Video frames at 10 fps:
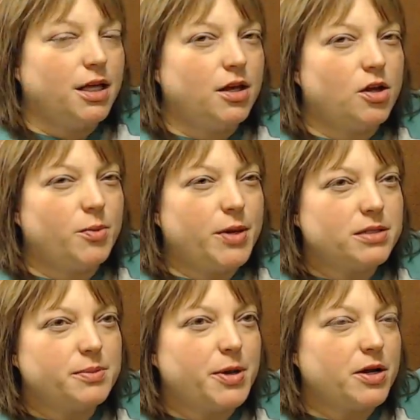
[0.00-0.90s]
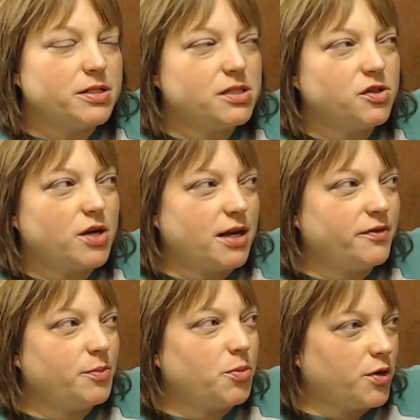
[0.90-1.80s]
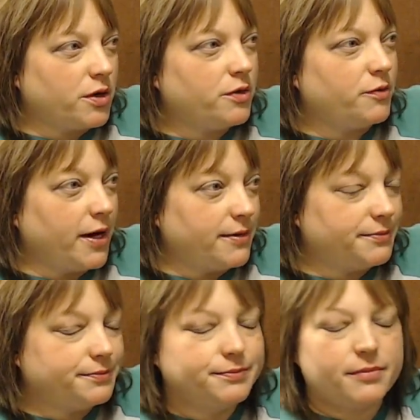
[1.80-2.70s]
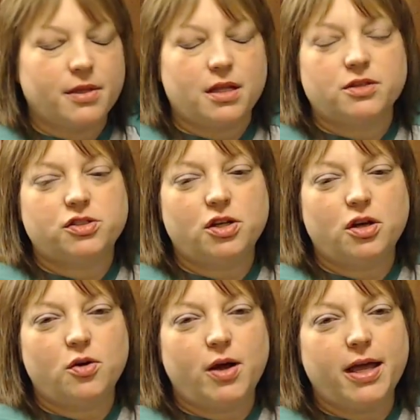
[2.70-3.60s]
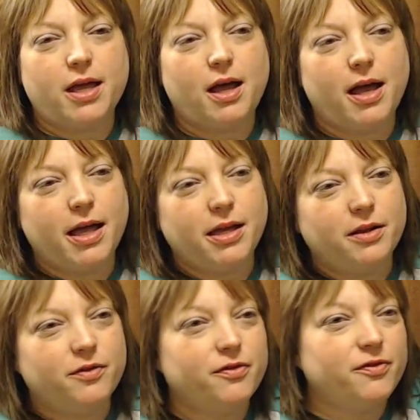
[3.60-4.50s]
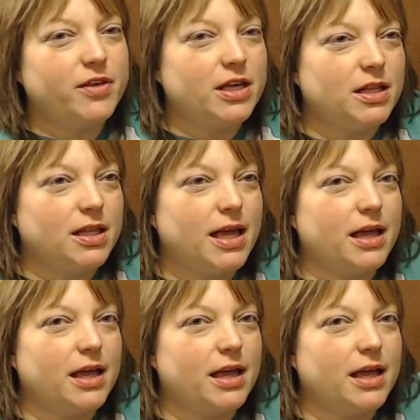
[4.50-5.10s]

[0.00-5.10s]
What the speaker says: because appearances are kind of important, right? So I kind of feel like